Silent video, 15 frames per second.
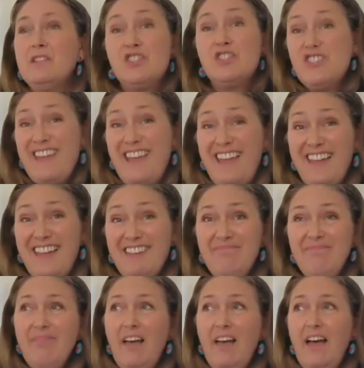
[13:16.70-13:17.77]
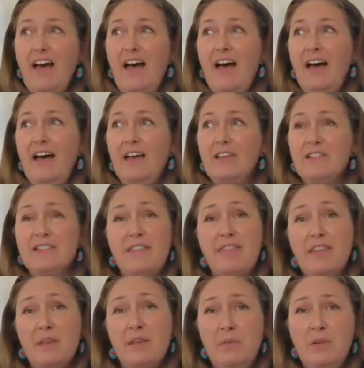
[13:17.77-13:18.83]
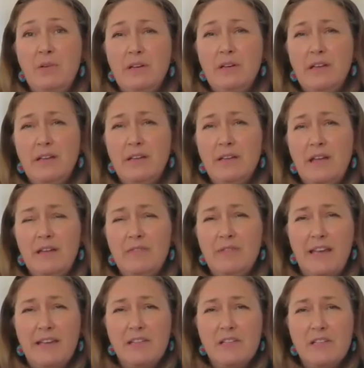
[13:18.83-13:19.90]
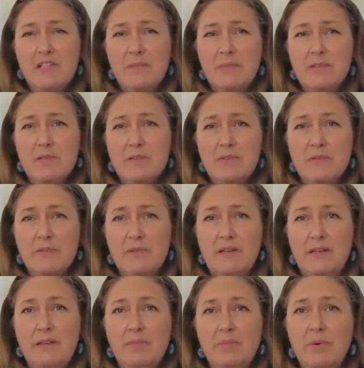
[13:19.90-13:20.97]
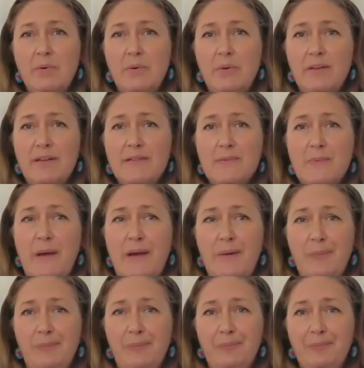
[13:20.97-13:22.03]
share, because I think community and relationship is also really important as well.